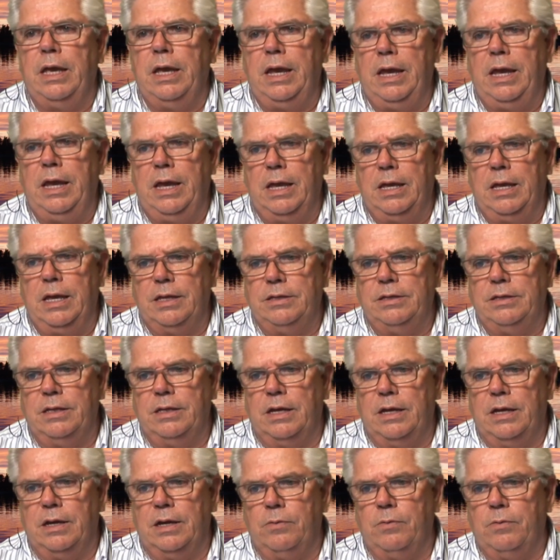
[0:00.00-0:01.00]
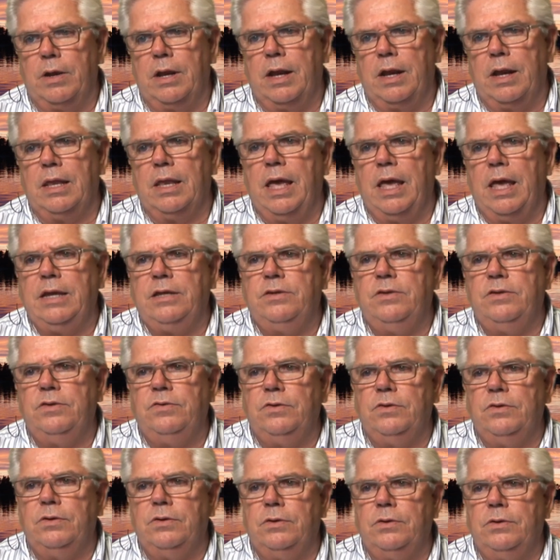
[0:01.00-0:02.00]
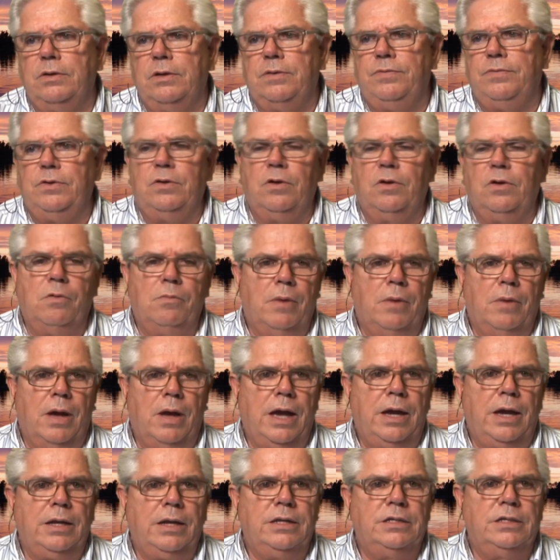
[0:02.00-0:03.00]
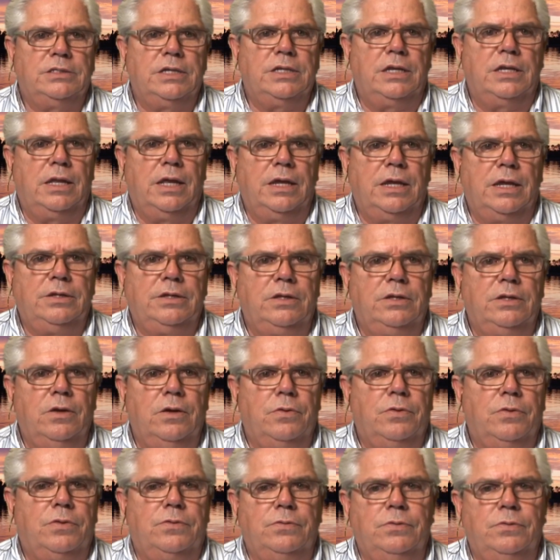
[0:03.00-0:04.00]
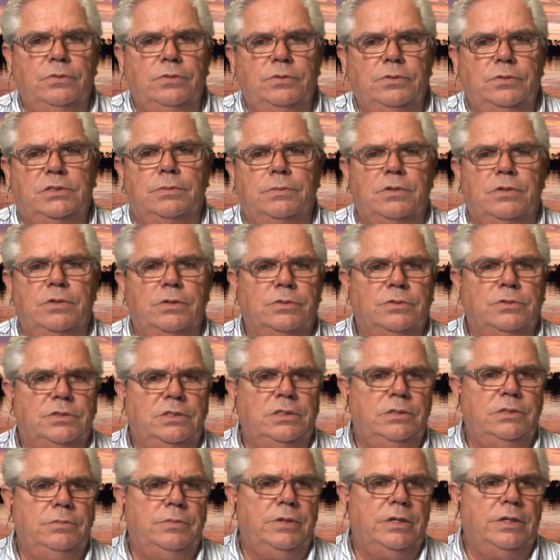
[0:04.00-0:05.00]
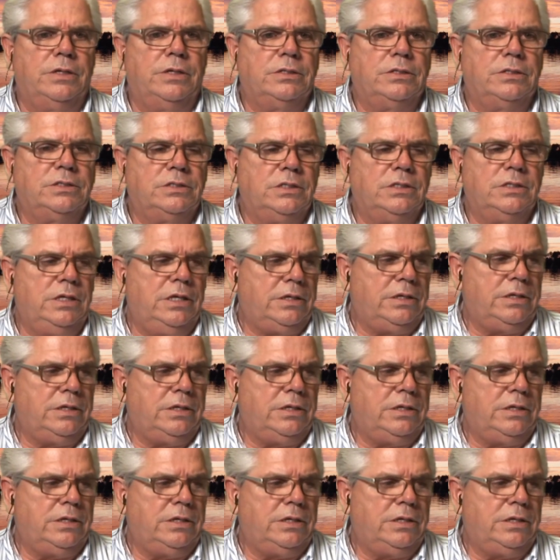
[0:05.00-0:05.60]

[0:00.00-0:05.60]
And what I'd like to do, if you don't mind, is I'd like to go through some of those emails